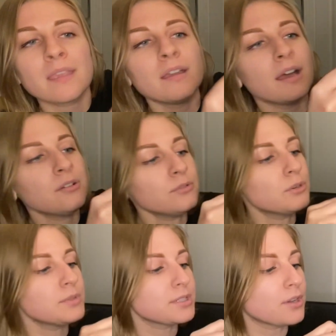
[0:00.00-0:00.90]
don't
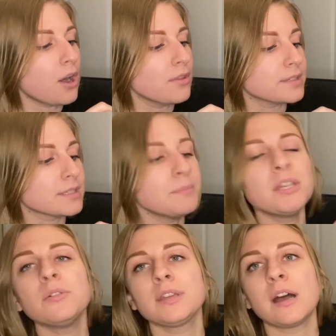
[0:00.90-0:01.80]
know what to call this. Let me
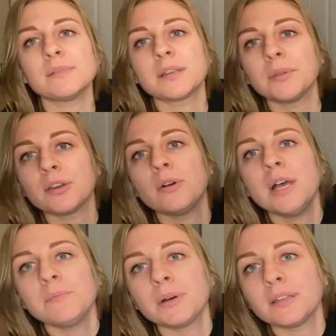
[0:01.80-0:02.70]
know in the comments down below.
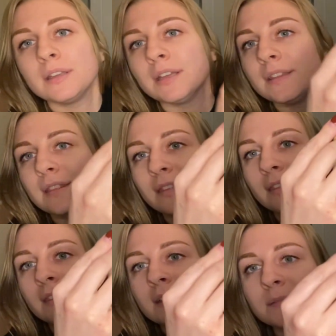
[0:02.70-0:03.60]
But
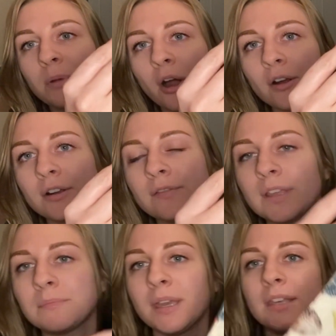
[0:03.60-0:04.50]
this part of
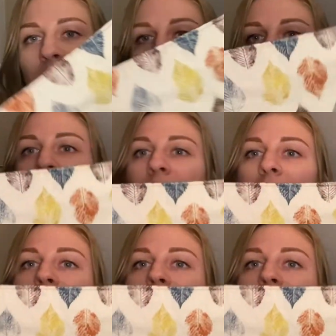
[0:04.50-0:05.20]
like making the turn, like